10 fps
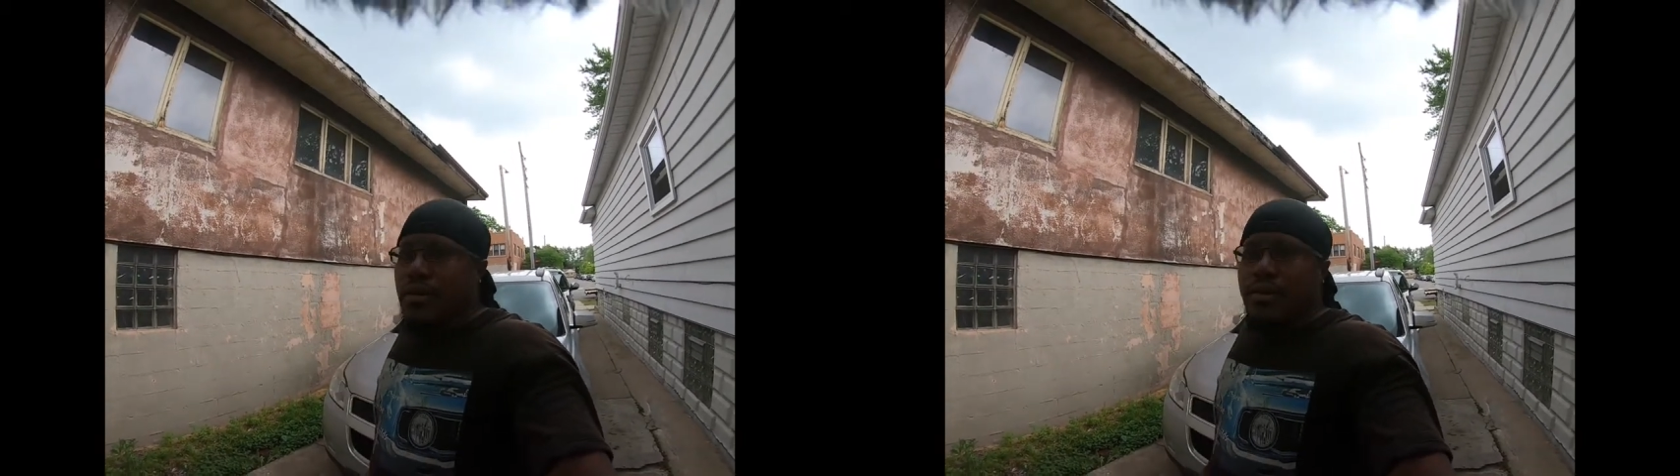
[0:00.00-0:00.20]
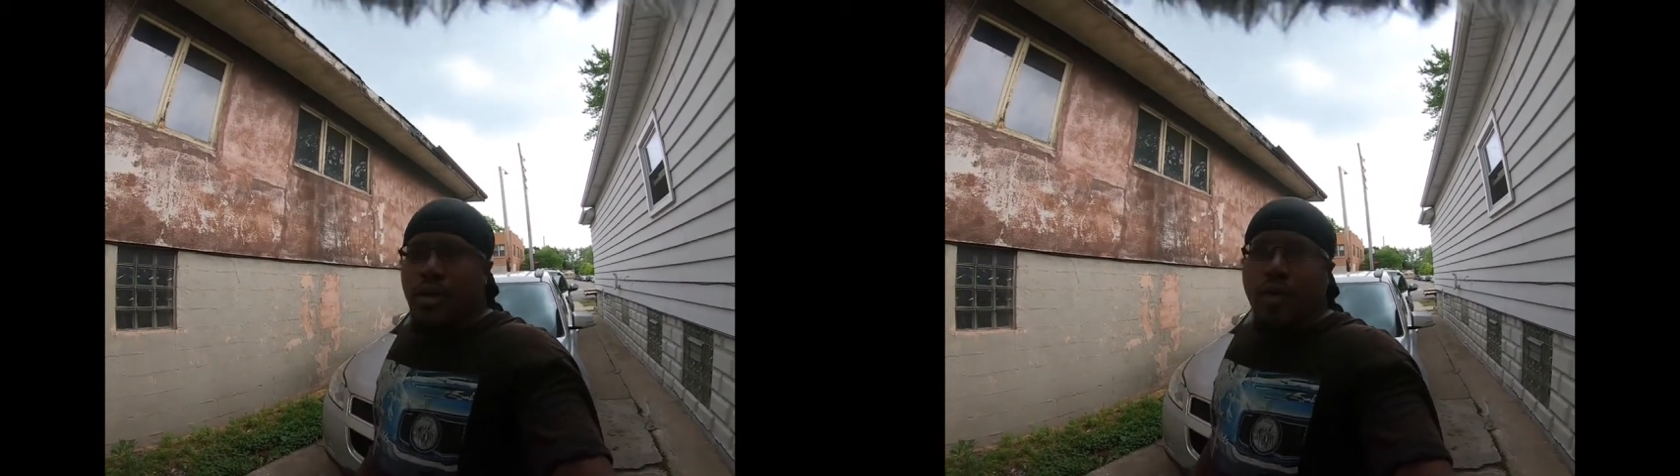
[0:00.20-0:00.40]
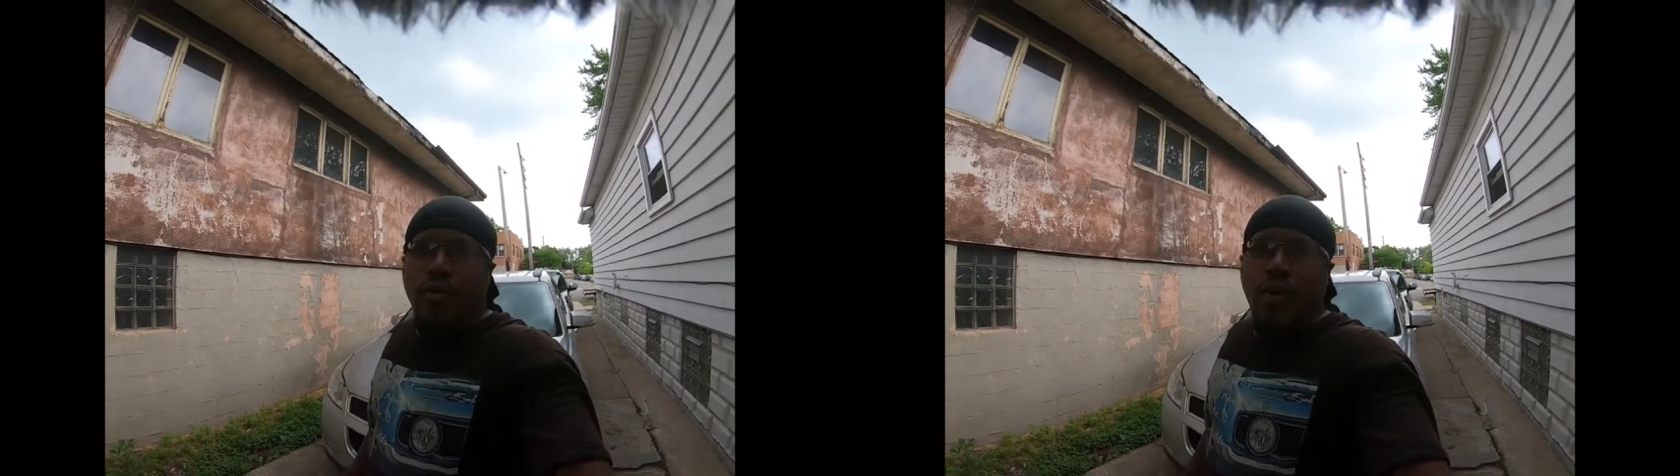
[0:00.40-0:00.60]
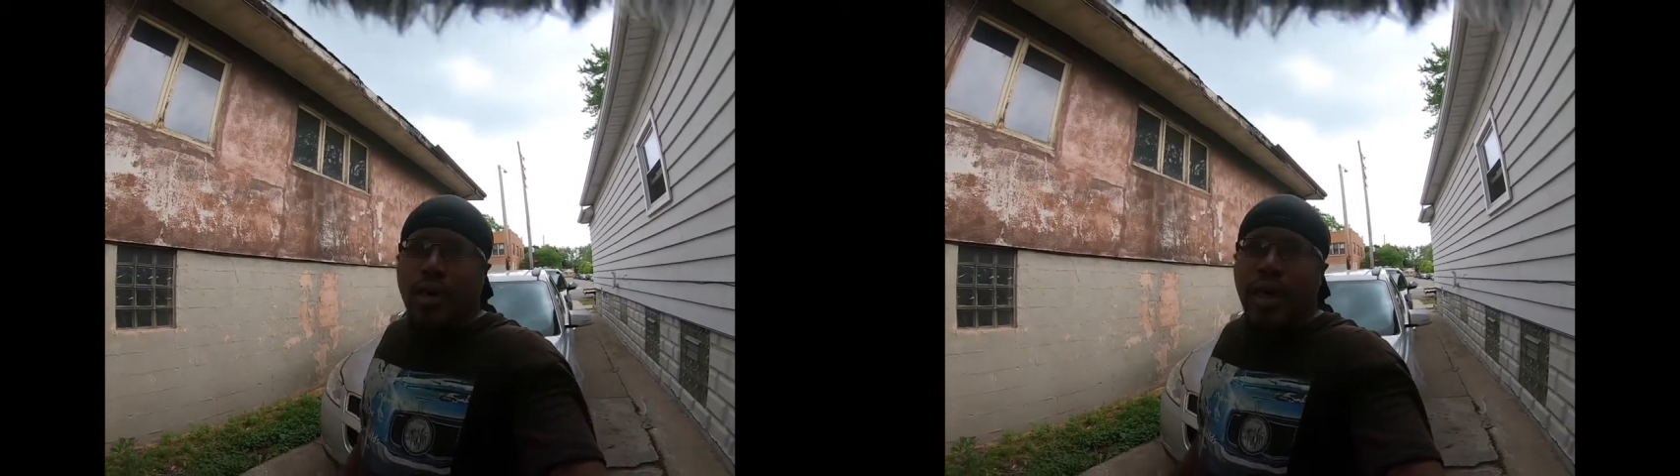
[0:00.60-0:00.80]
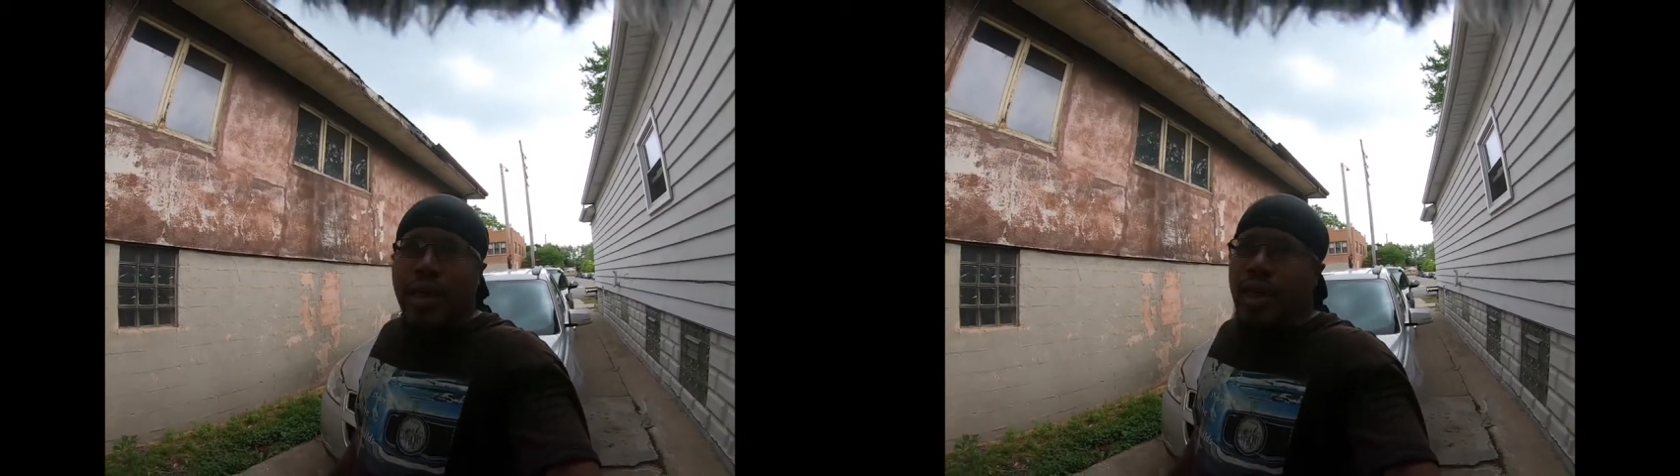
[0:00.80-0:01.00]
So with
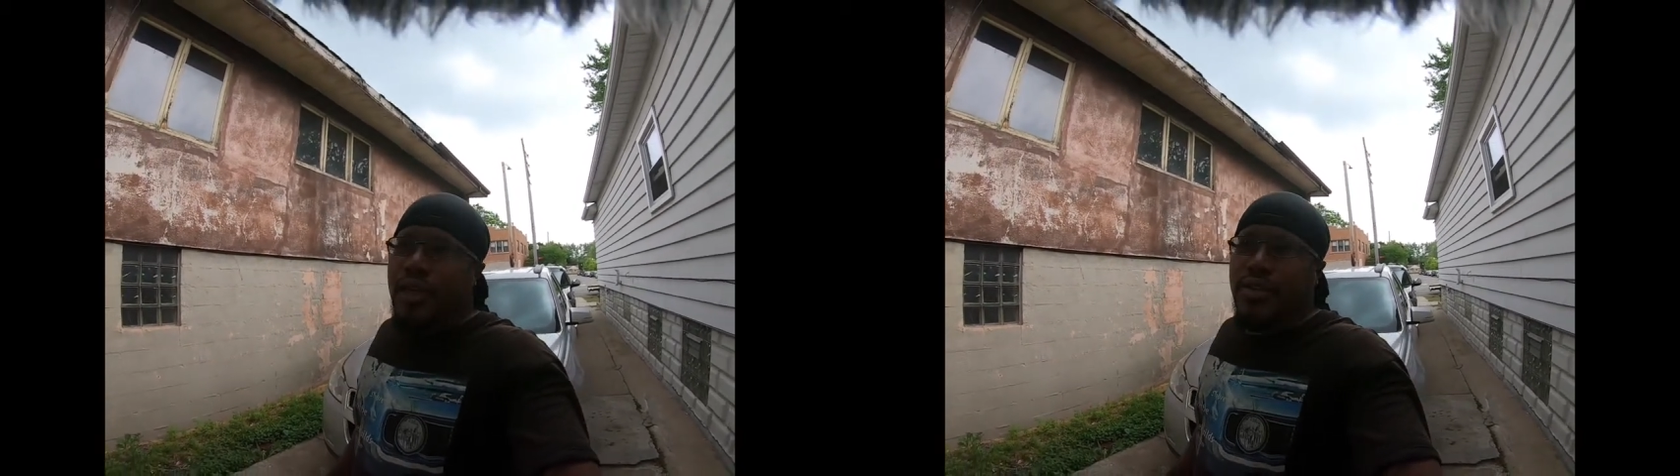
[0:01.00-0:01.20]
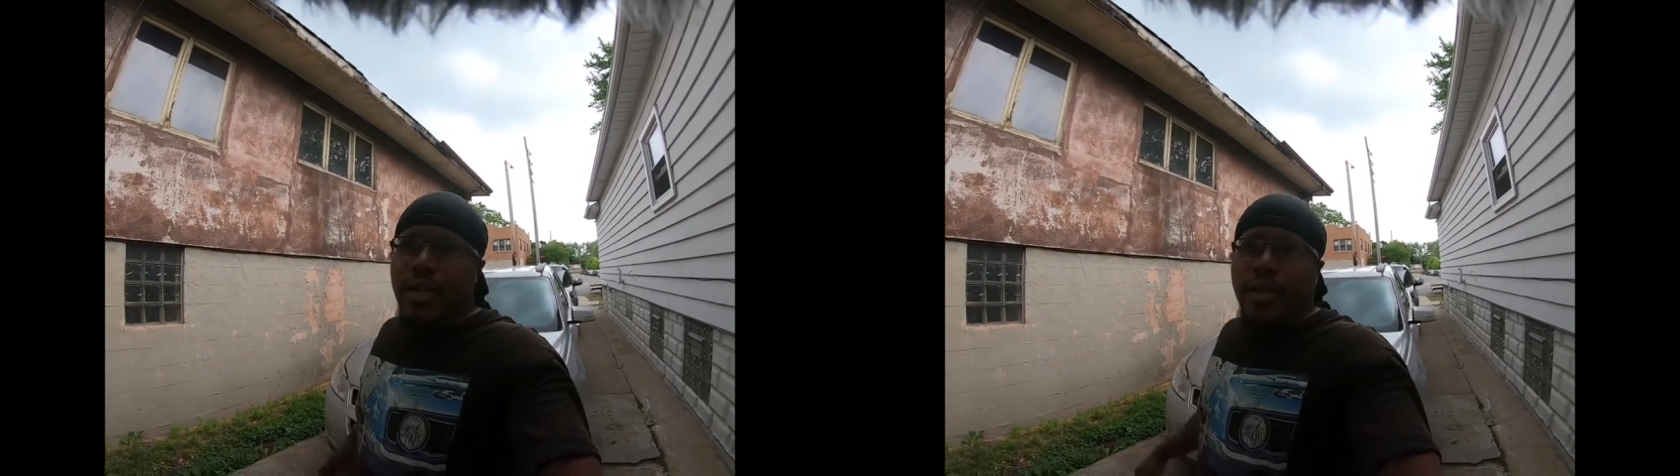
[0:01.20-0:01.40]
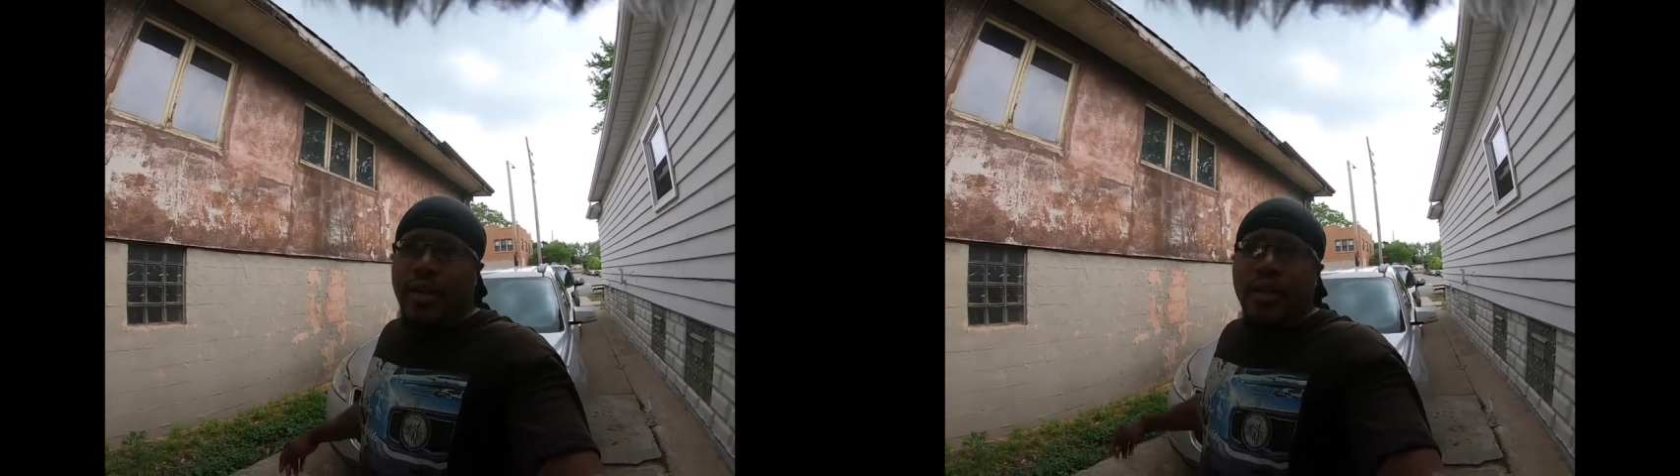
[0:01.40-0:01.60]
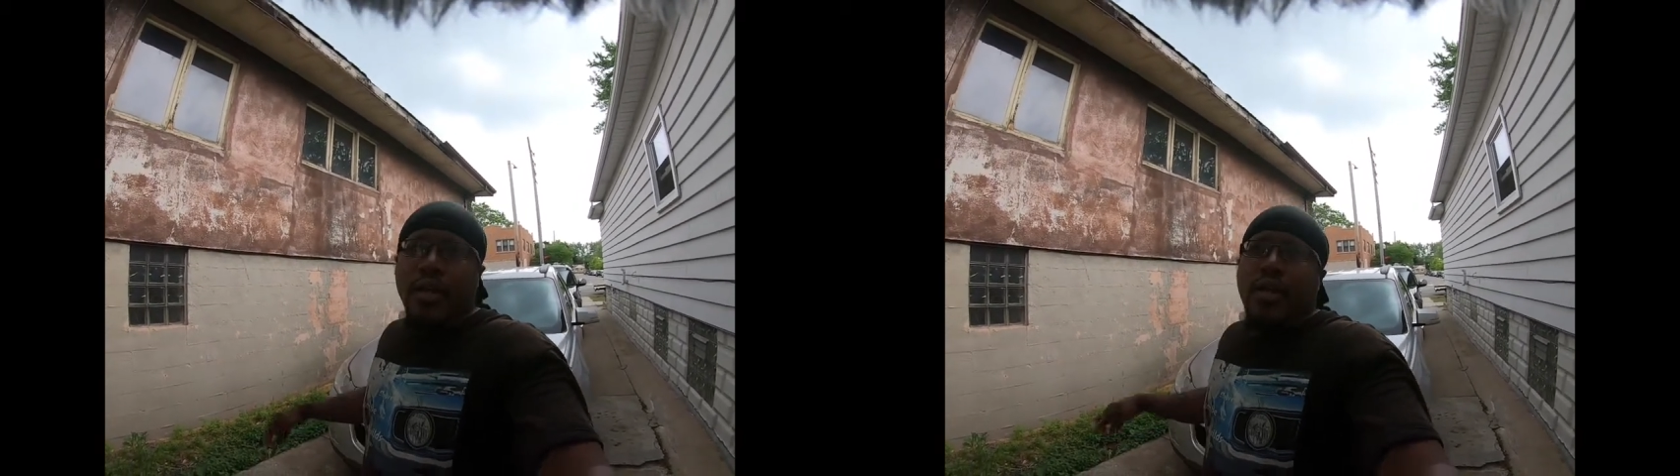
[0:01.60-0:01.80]
all that, like I said,